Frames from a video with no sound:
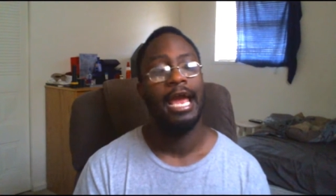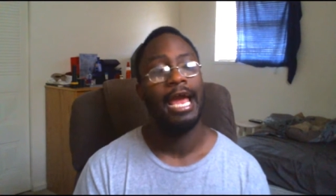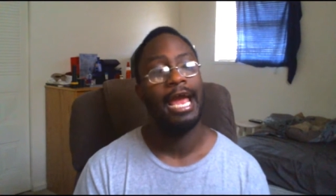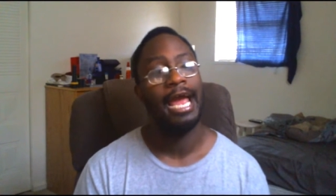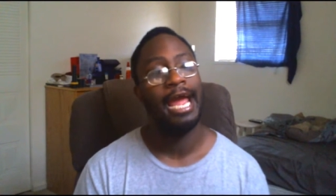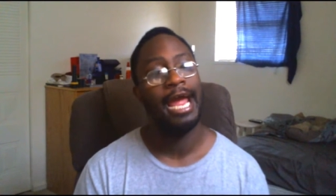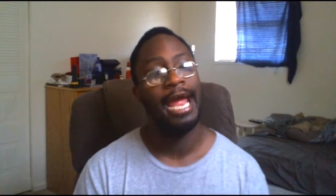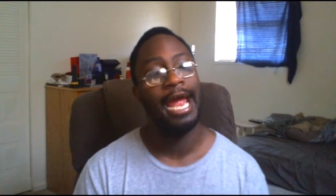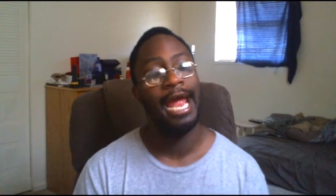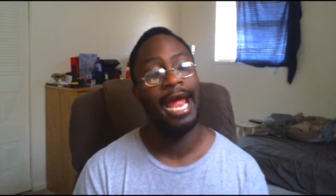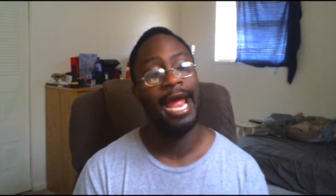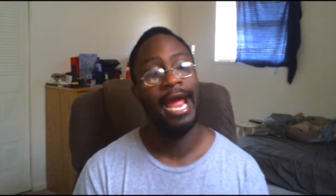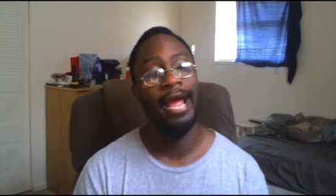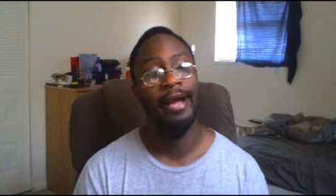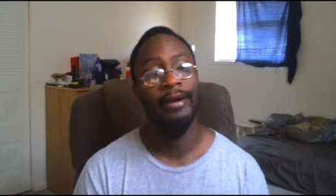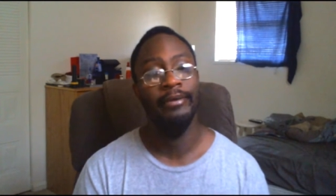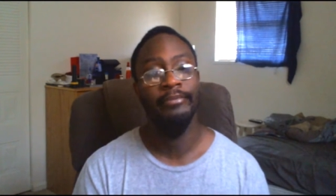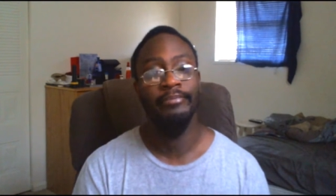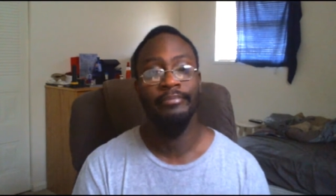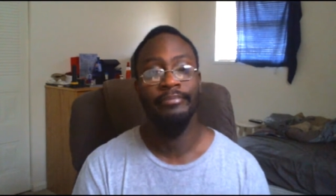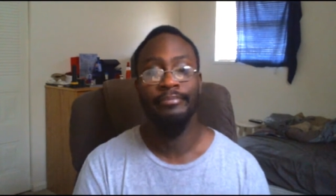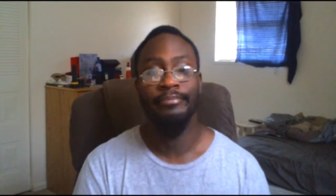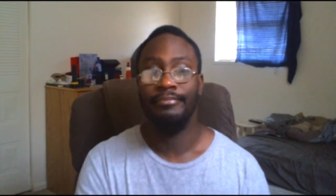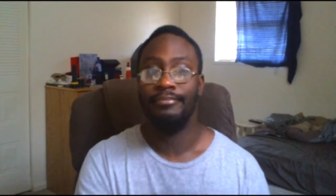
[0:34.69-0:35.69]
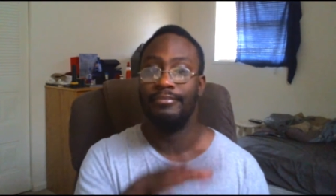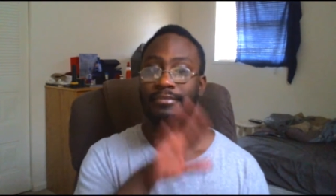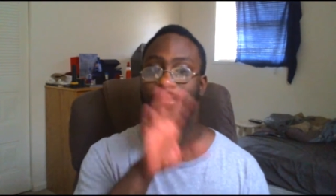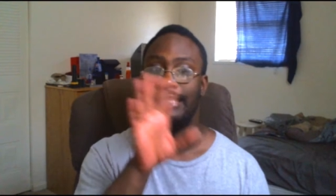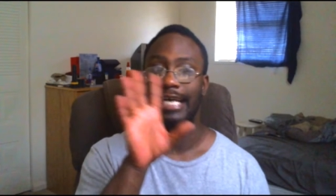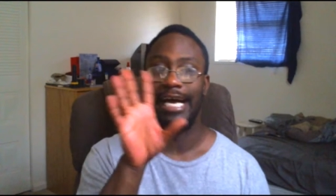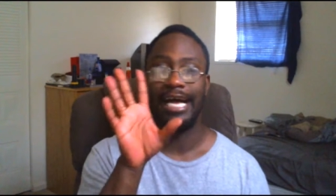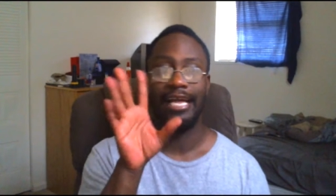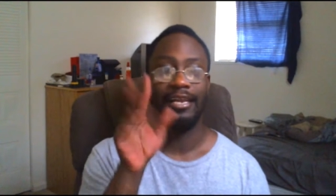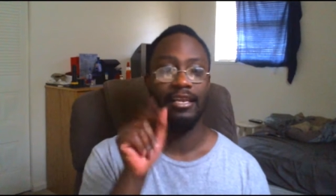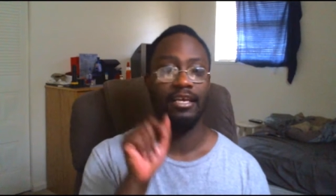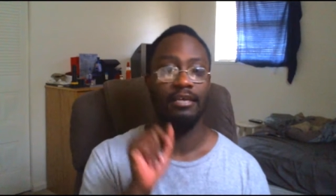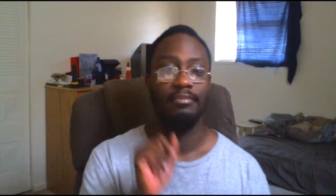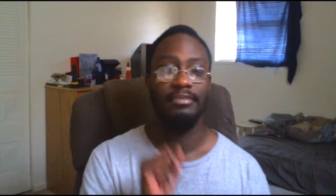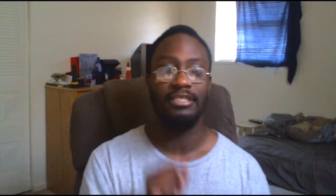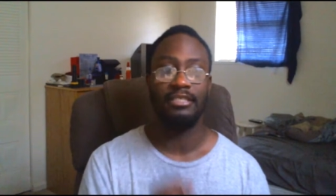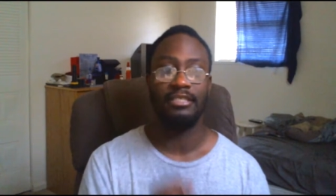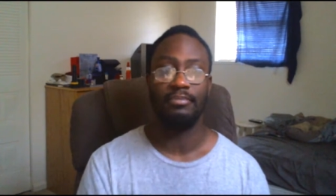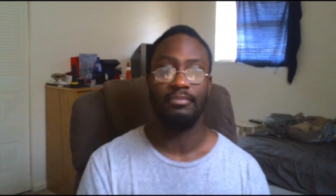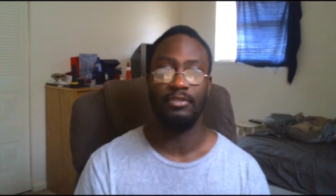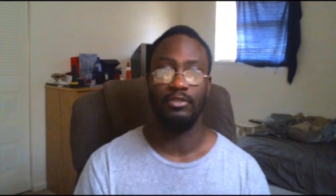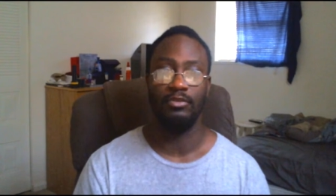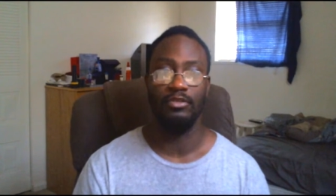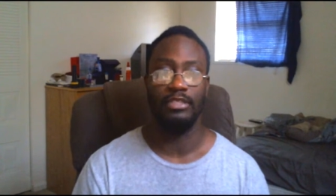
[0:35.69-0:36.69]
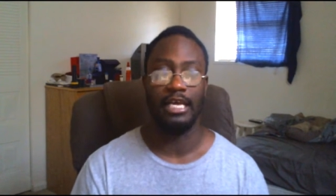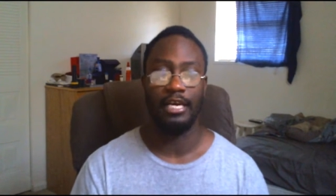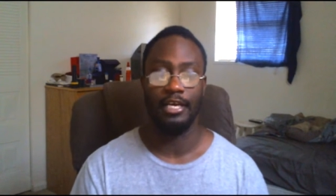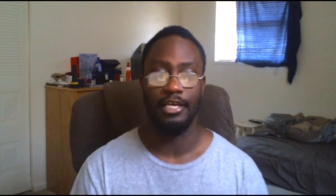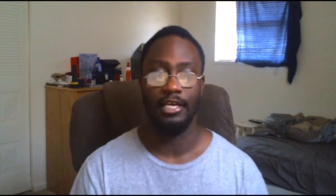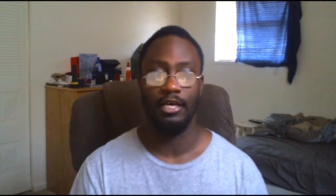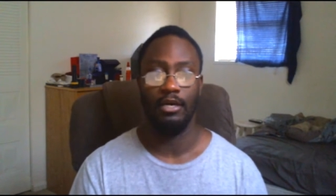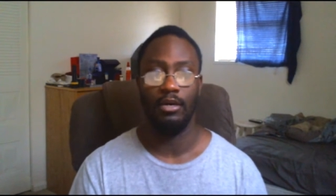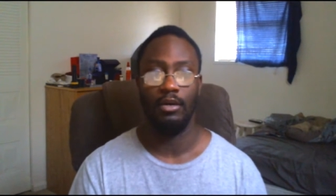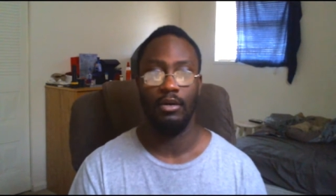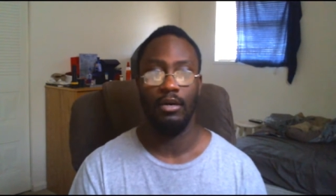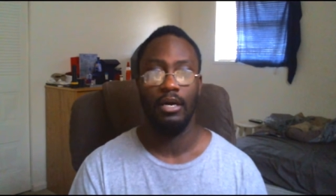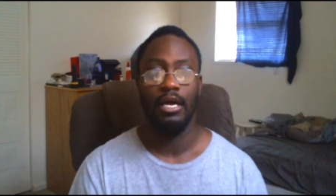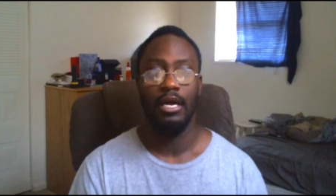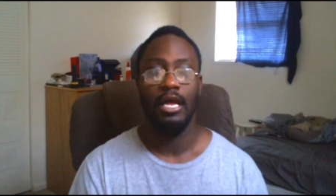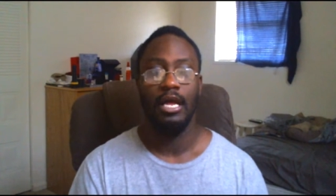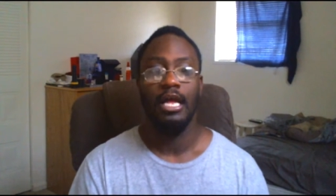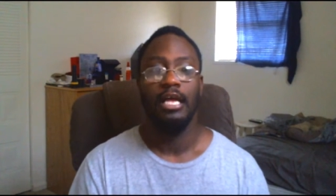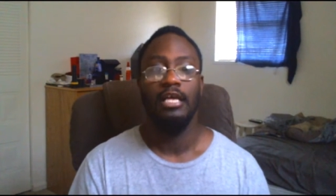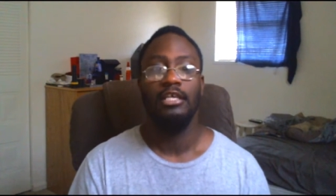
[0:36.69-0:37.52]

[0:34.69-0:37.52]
And I love me some Suzetta, y'all.